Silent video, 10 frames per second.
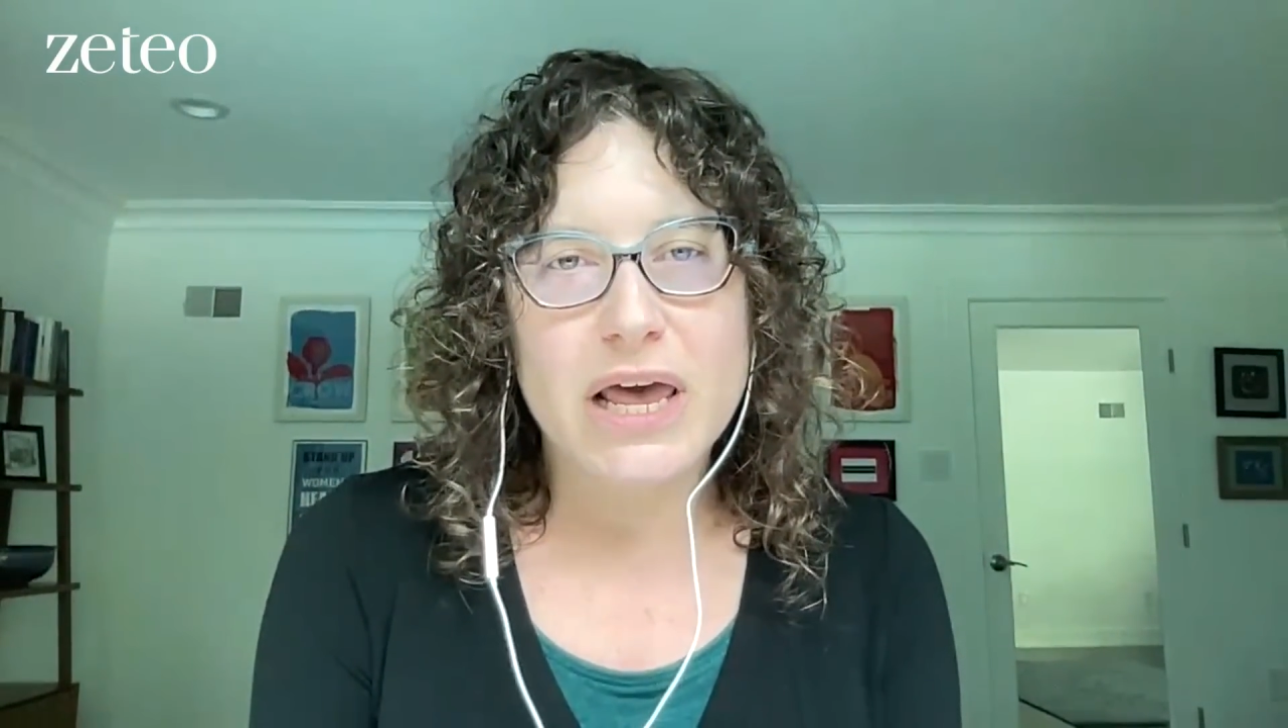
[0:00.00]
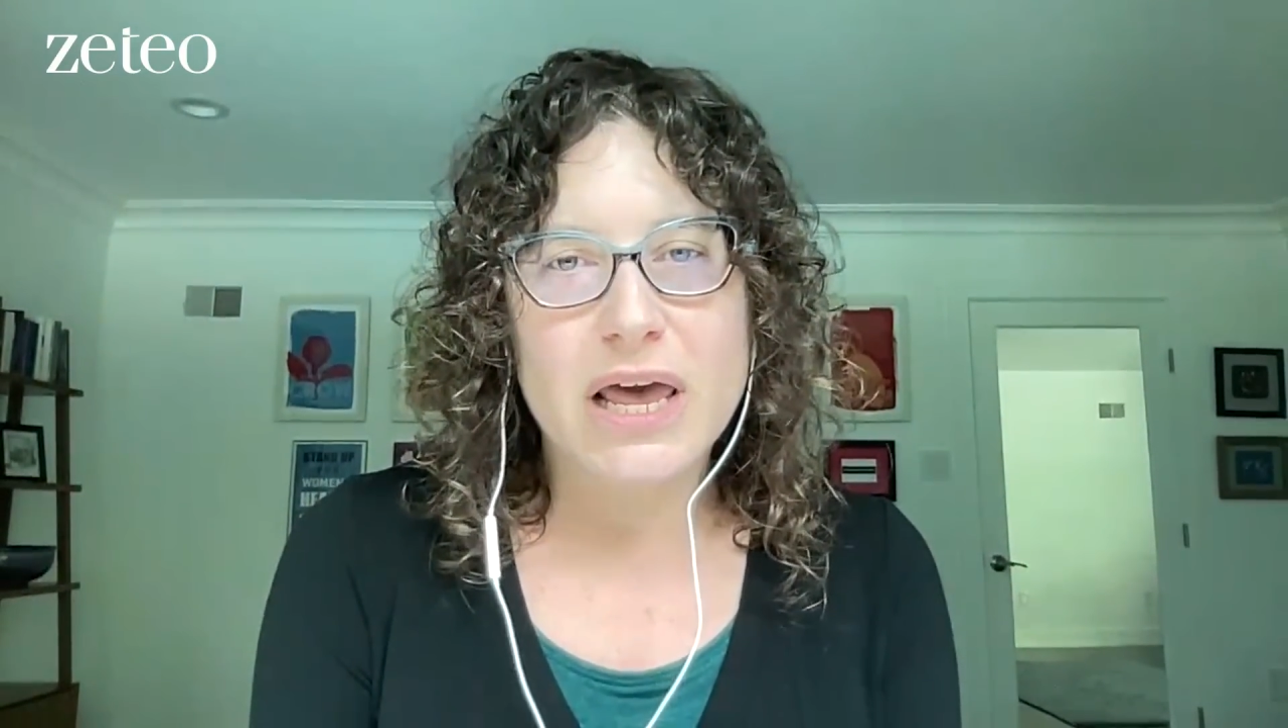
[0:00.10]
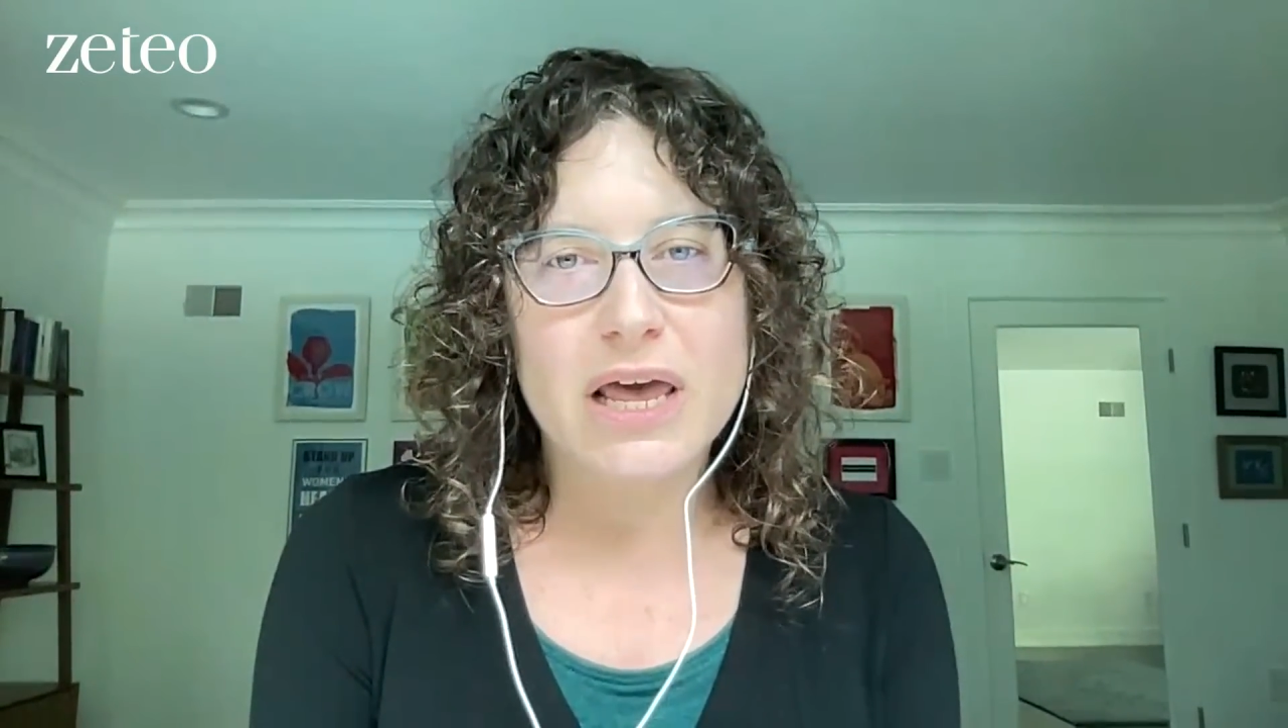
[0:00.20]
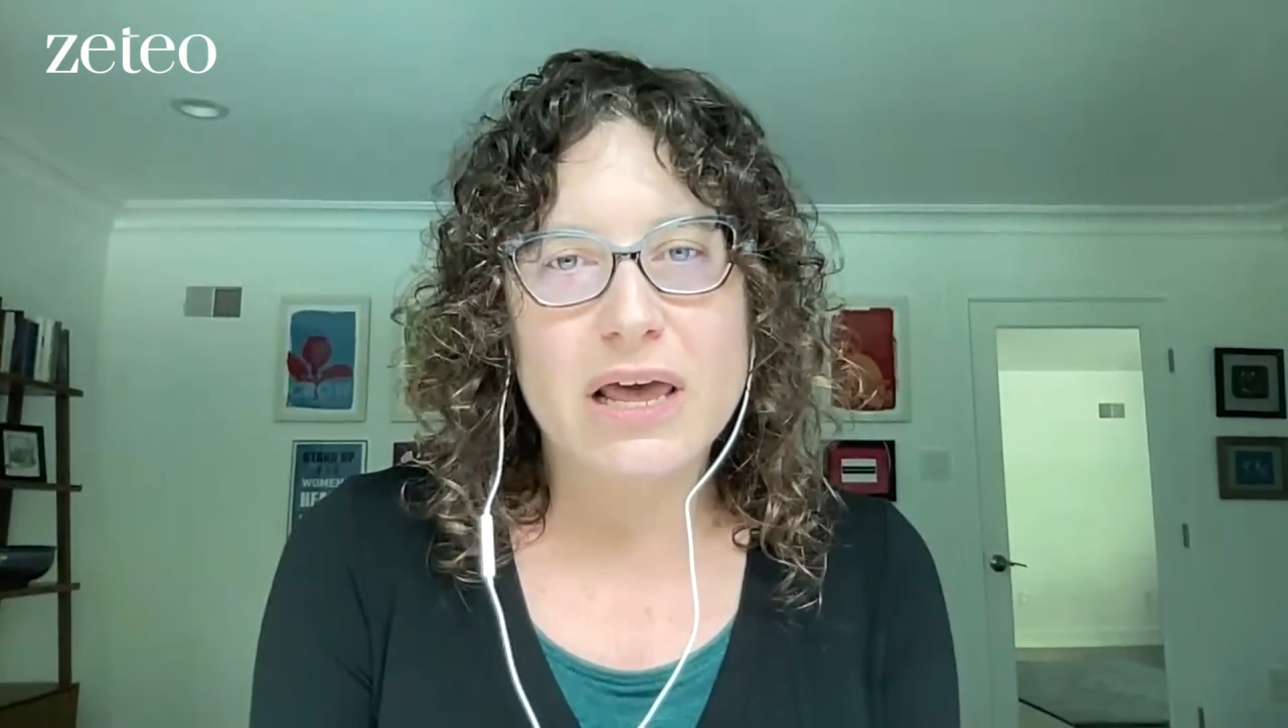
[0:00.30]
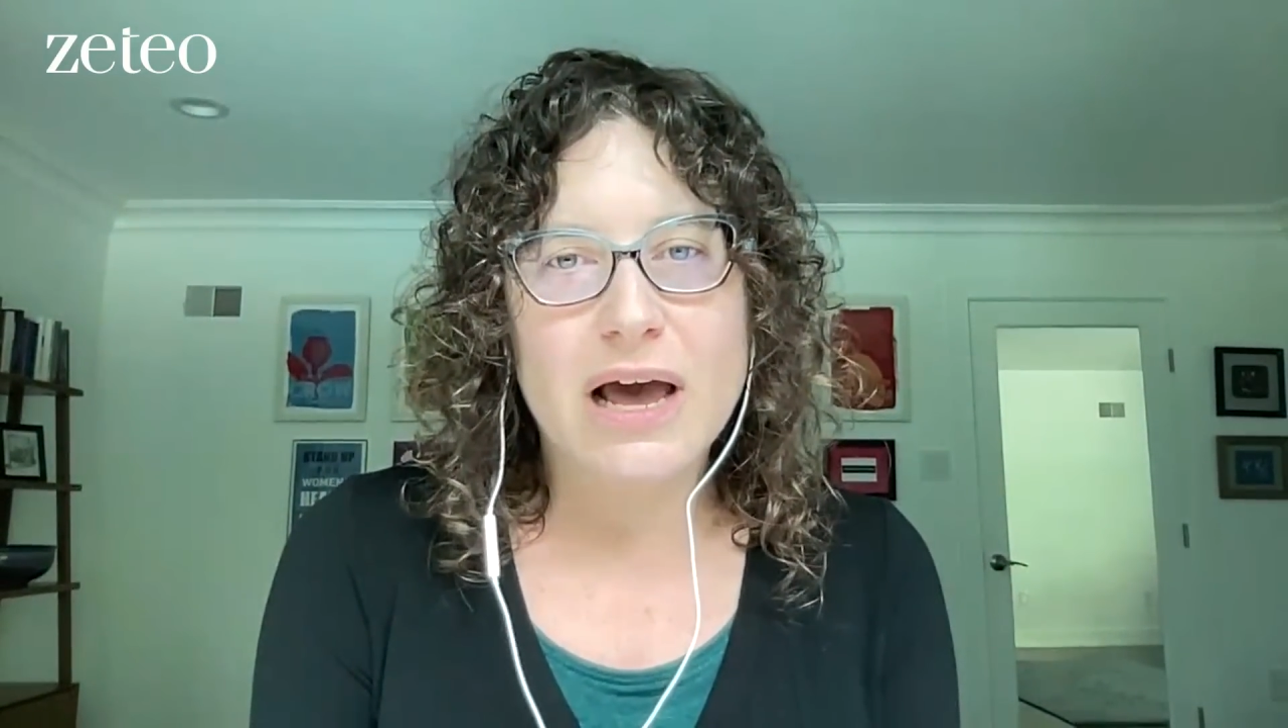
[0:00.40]

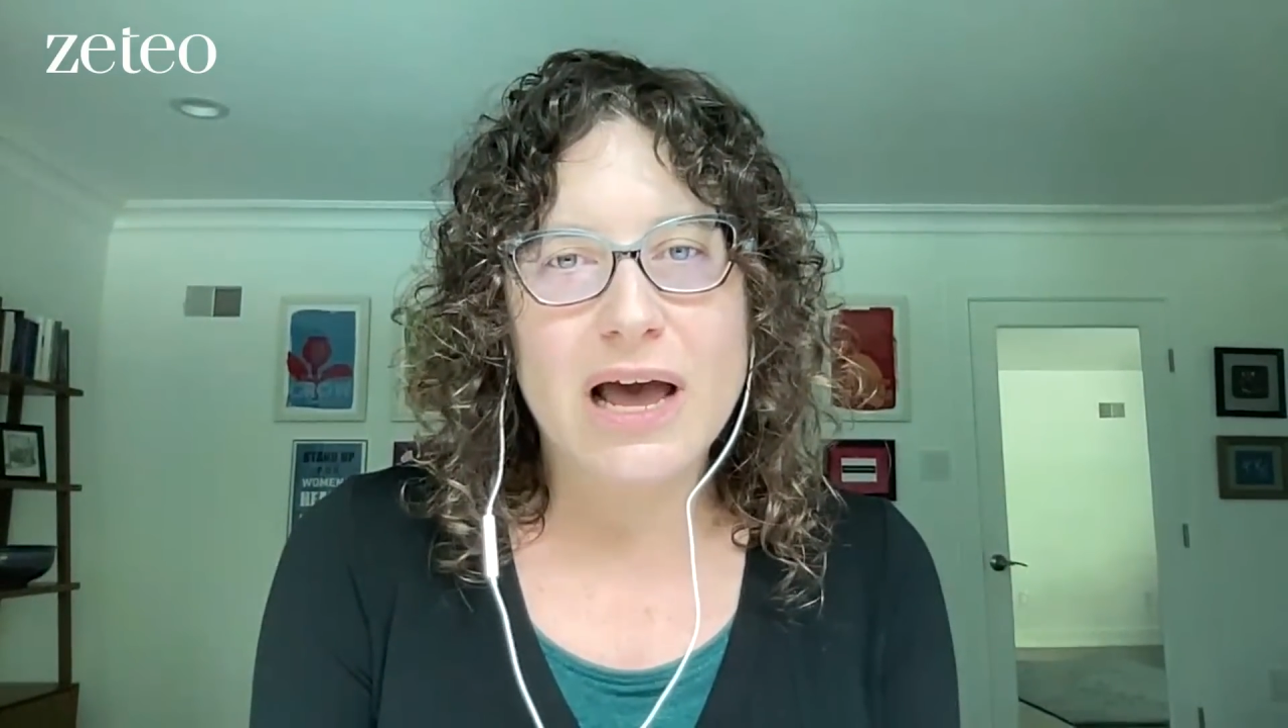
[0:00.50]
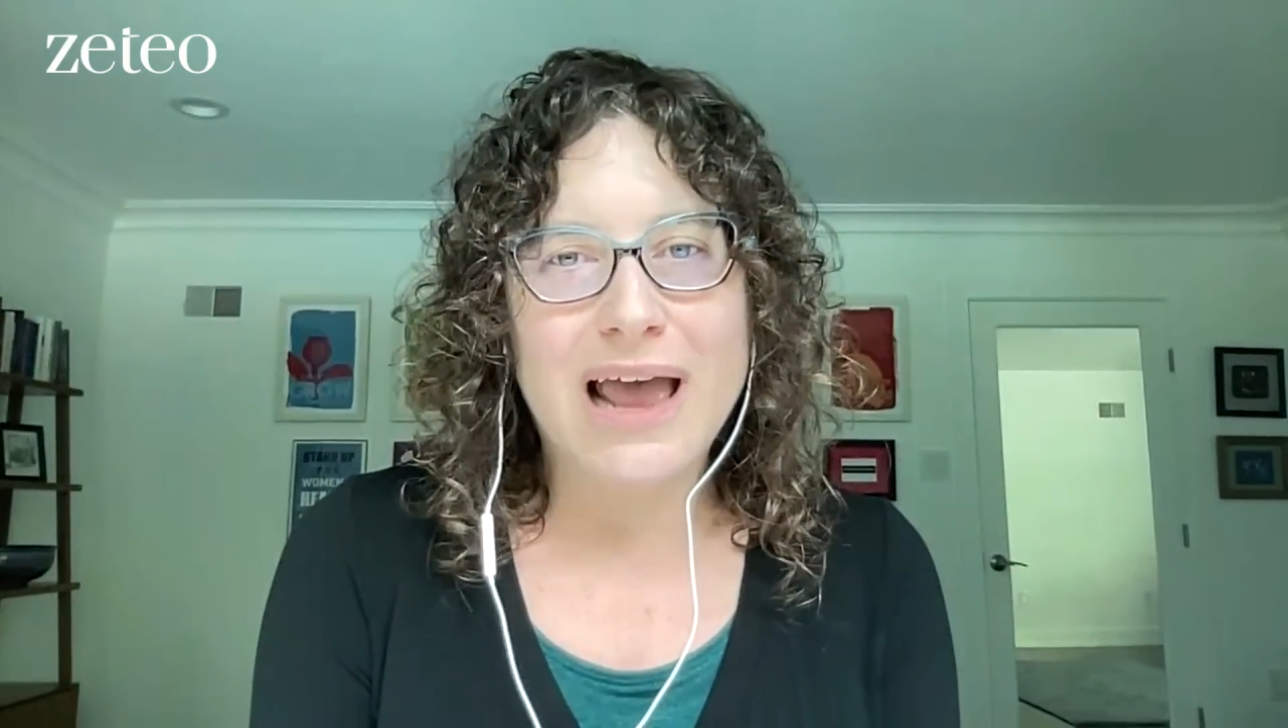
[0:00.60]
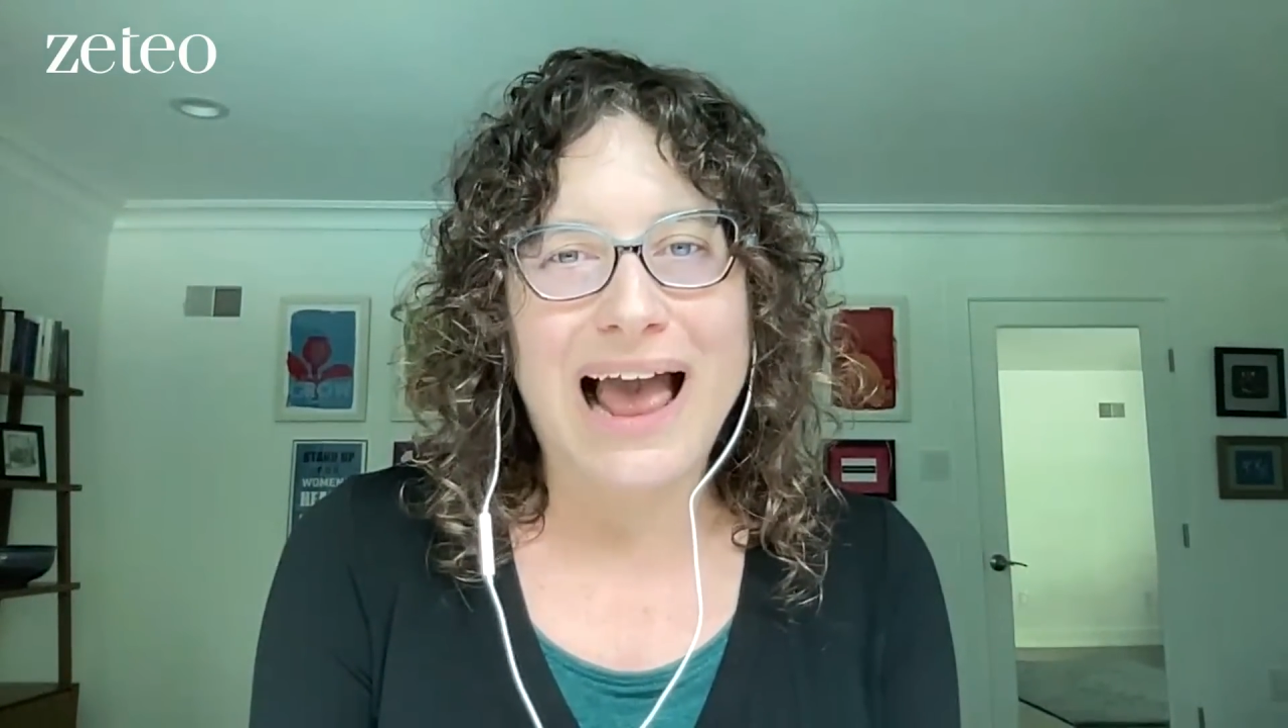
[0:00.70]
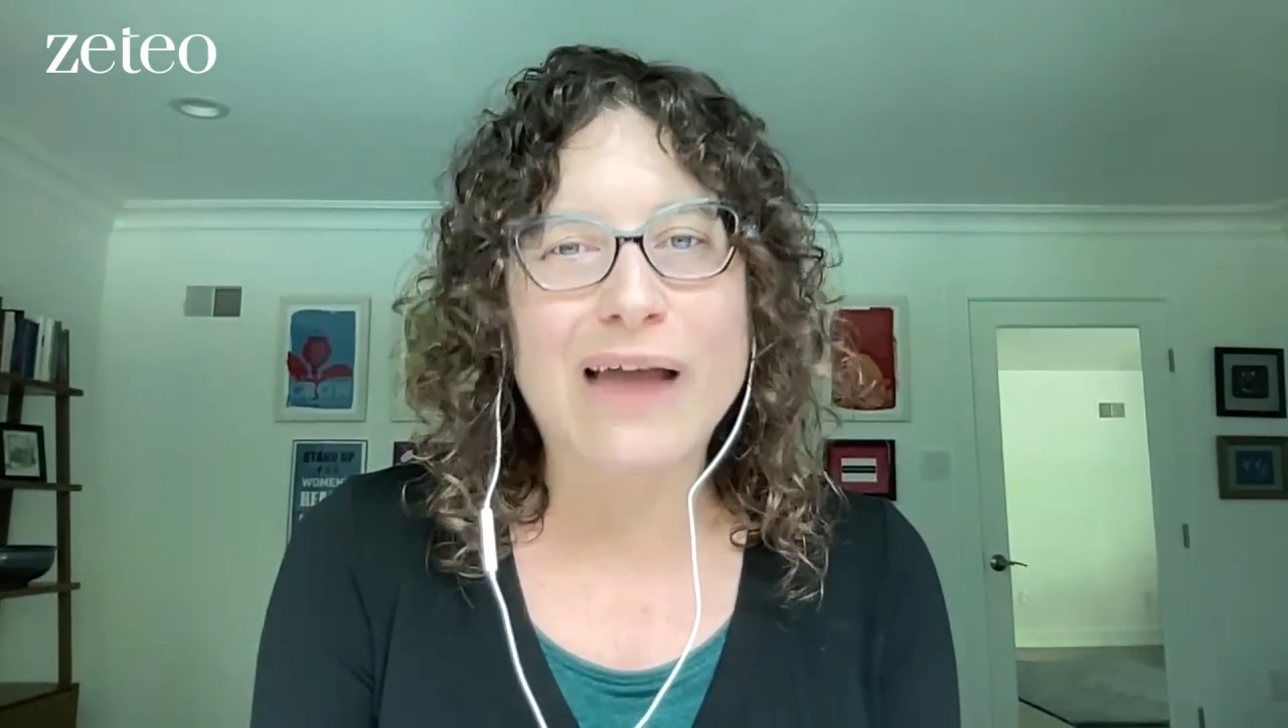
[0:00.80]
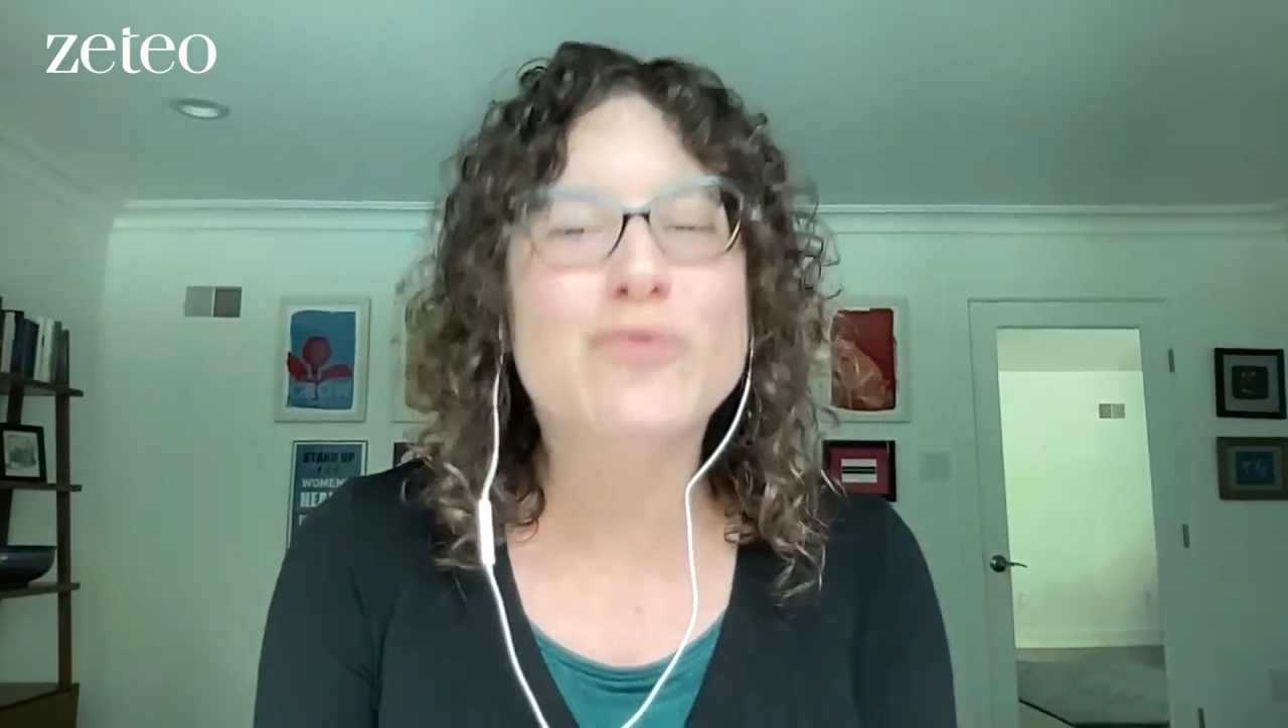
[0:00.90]

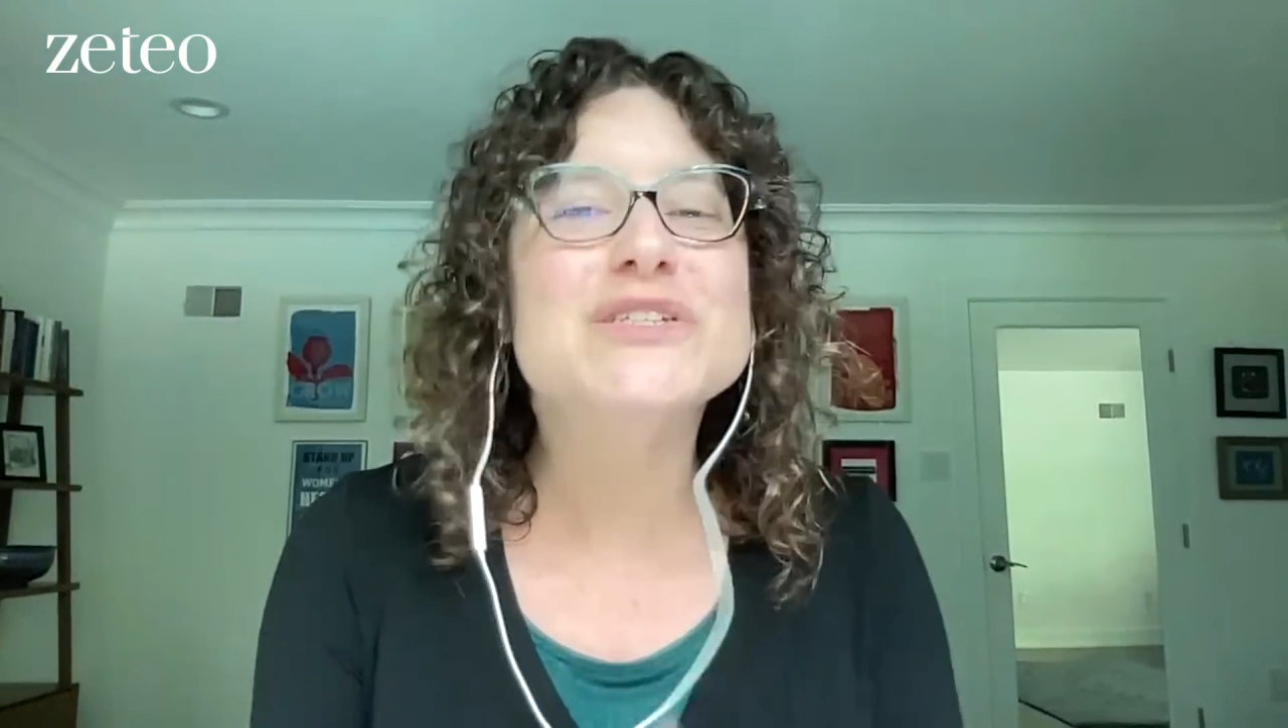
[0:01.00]
I